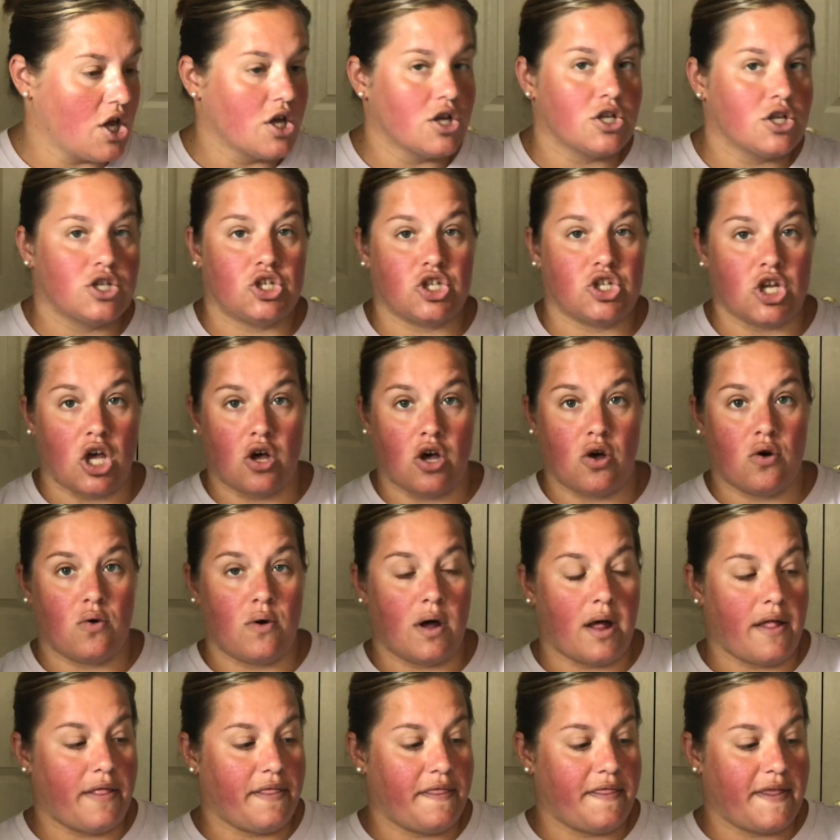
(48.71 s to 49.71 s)

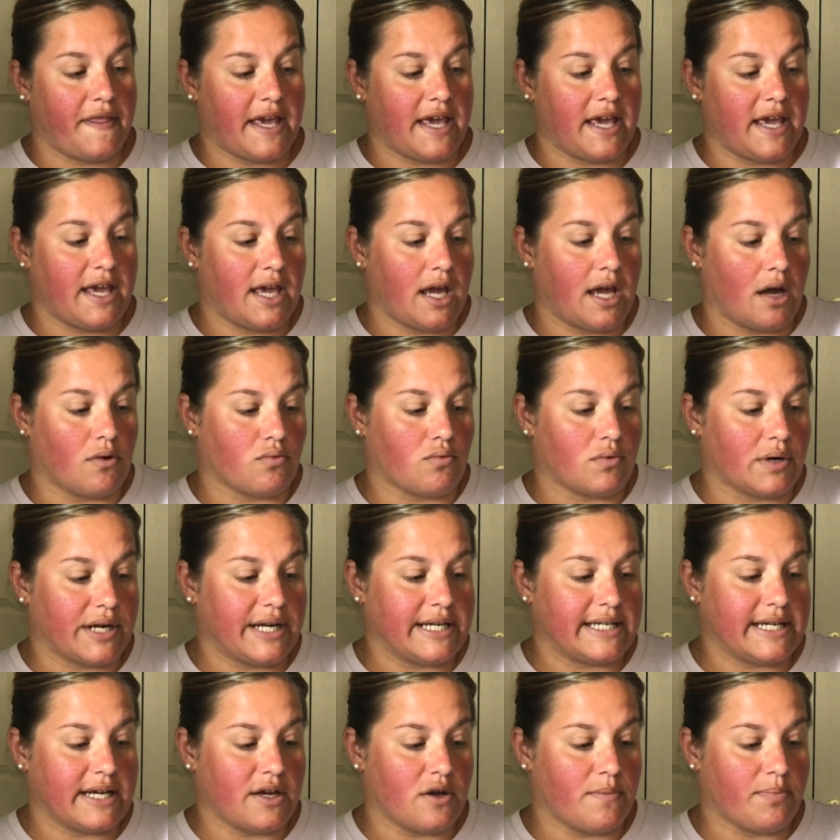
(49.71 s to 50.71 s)
So the
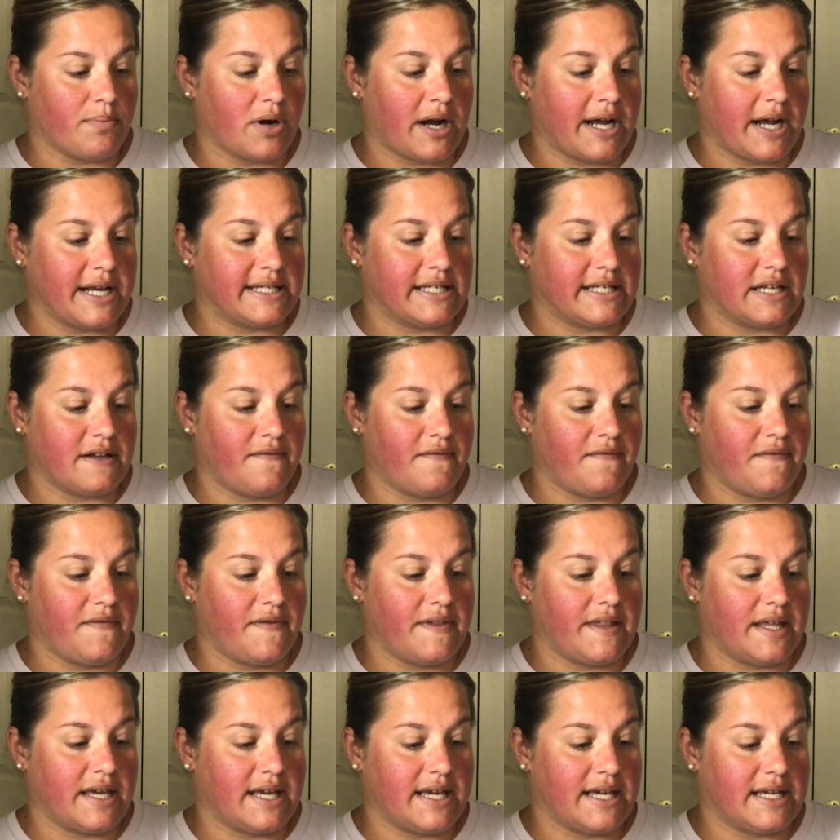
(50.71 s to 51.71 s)
retail price of
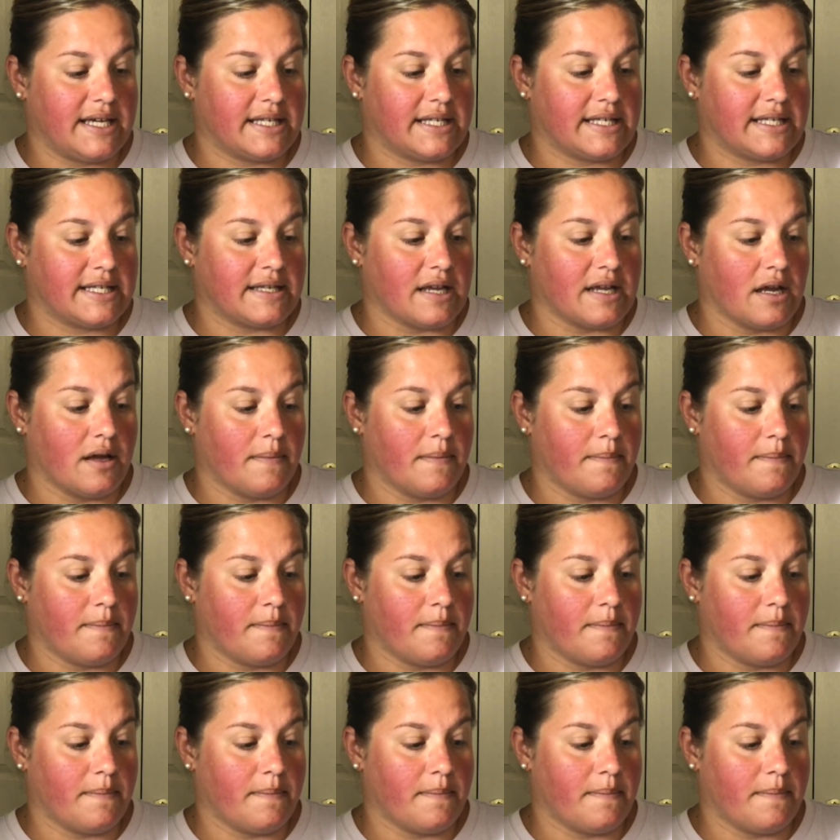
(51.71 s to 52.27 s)
this